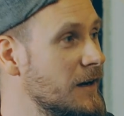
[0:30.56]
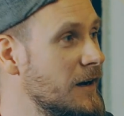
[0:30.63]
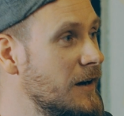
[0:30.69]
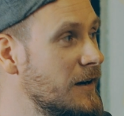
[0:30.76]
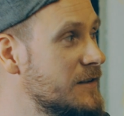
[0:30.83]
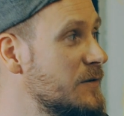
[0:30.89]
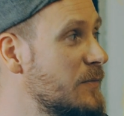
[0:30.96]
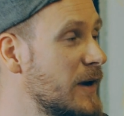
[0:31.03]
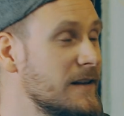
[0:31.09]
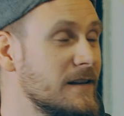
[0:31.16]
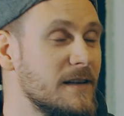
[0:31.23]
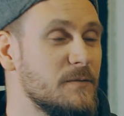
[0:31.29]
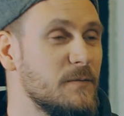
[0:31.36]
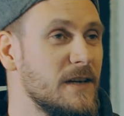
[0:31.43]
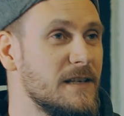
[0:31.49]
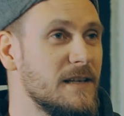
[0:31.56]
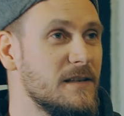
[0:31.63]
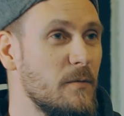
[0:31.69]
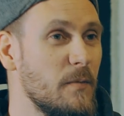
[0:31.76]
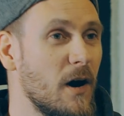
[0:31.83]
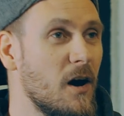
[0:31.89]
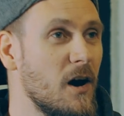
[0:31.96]
to paint these pieces
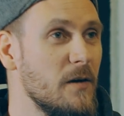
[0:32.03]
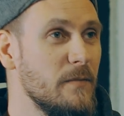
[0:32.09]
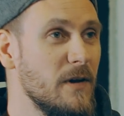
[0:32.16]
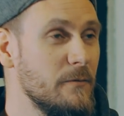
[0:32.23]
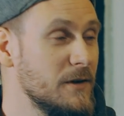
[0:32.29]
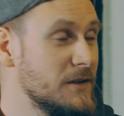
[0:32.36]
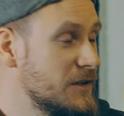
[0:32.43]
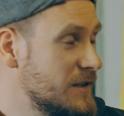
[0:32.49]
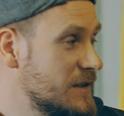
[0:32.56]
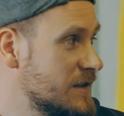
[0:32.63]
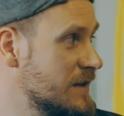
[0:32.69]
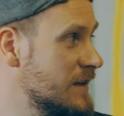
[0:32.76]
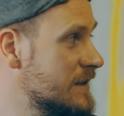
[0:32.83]
that are behind me, which is